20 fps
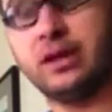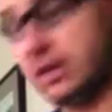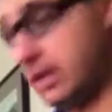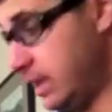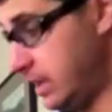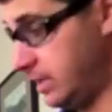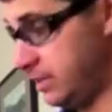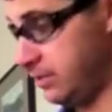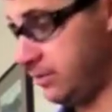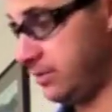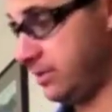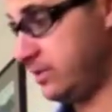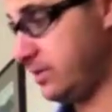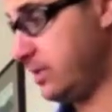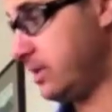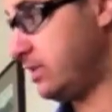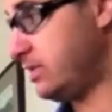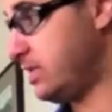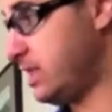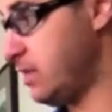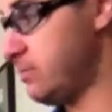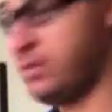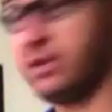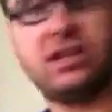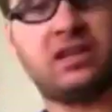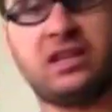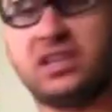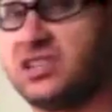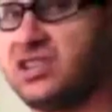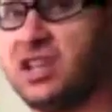And so it's going to send,
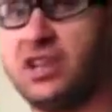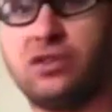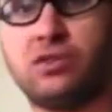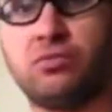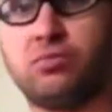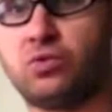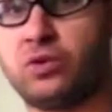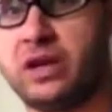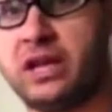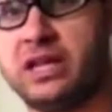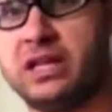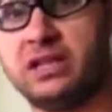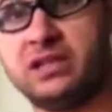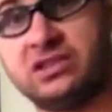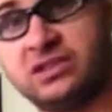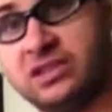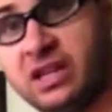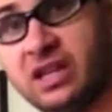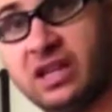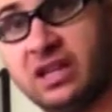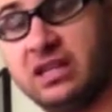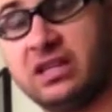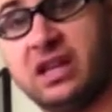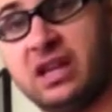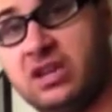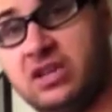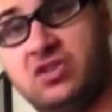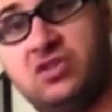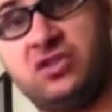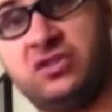but it's not the brain that's telling
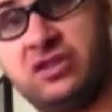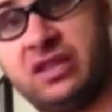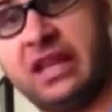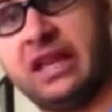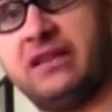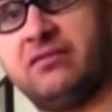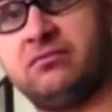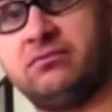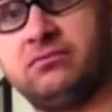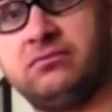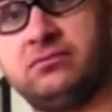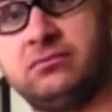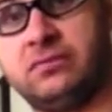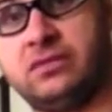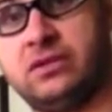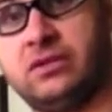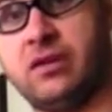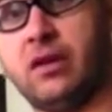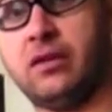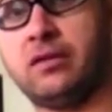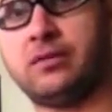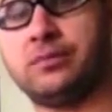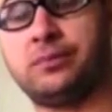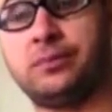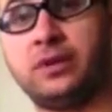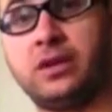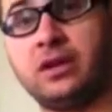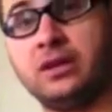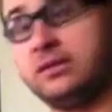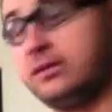that, it's just dust.
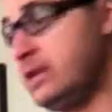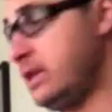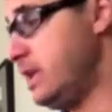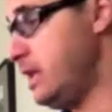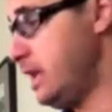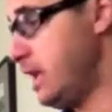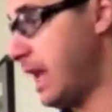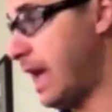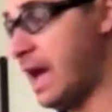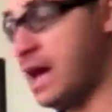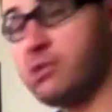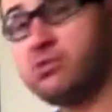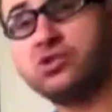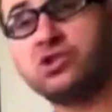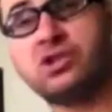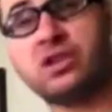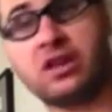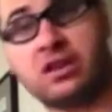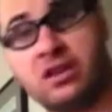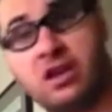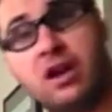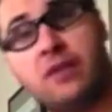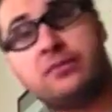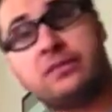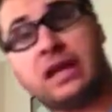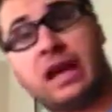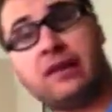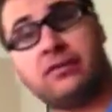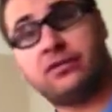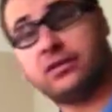The ouch that
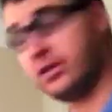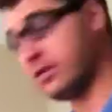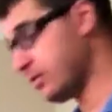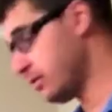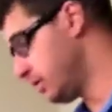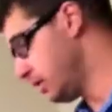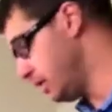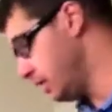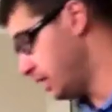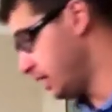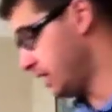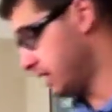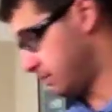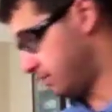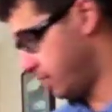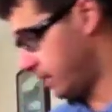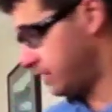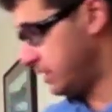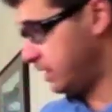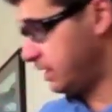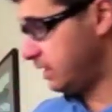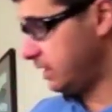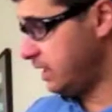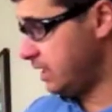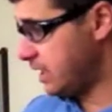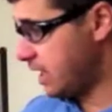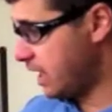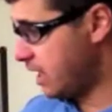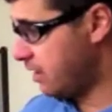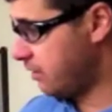comes after is basically
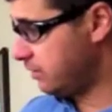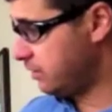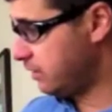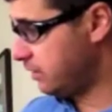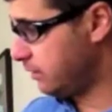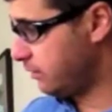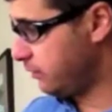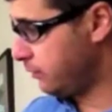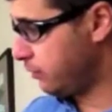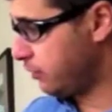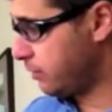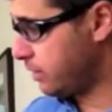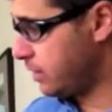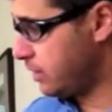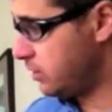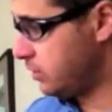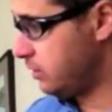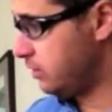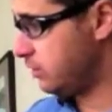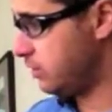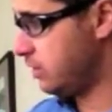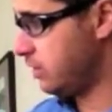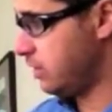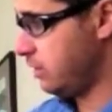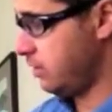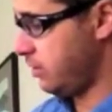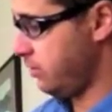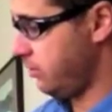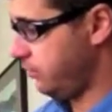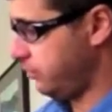now this information
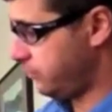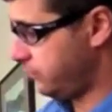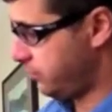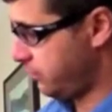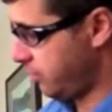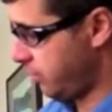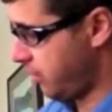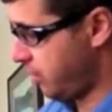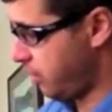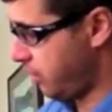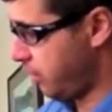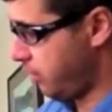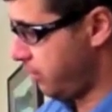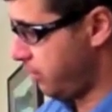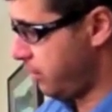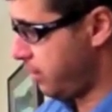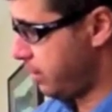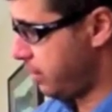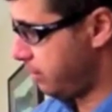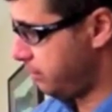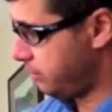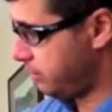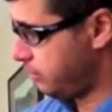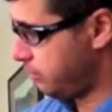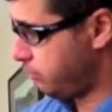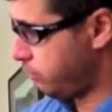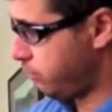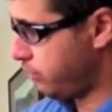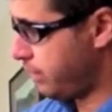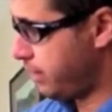goes all the way up to
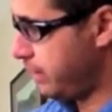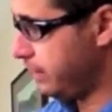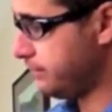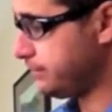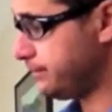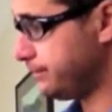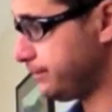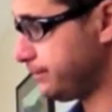the brain